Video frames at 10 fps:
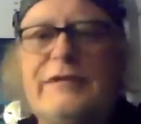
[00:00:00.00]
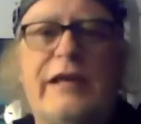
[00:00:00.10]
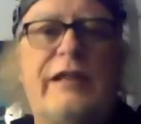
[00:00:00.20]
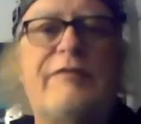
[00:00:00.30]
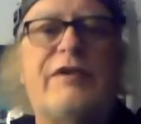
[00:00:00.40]

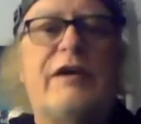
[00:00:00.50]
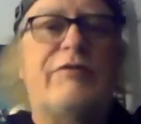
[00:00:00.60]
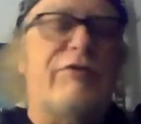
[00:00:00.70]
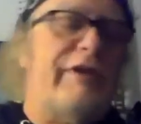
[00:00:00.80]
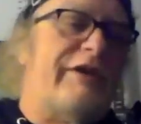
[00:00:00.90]
yeah, they've
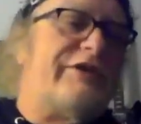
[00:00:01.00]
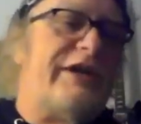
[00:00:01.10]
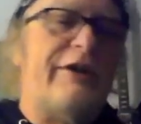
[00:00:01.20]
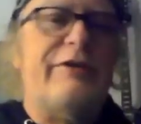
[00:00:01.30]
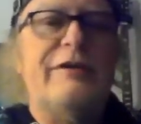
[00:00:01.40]
gone through their
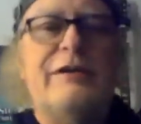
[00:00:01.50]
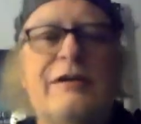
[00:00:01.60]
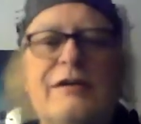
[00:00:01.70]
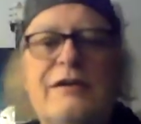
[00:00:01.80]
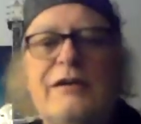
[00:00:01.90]
share.
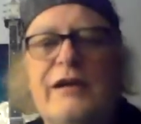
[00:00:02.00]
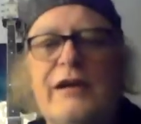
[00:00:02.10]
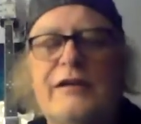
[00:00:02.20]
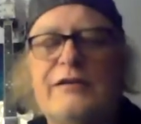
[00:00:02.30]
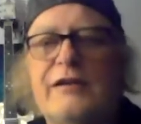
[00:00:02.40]

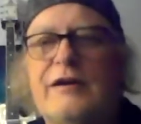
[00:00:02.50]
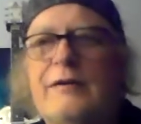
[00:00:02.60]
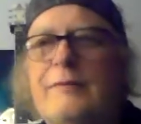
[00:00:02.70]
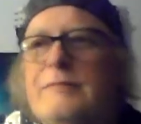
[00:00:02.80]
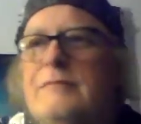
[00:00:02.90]
And
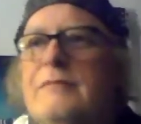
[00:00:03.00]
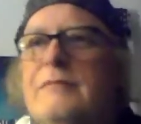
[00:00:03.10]
the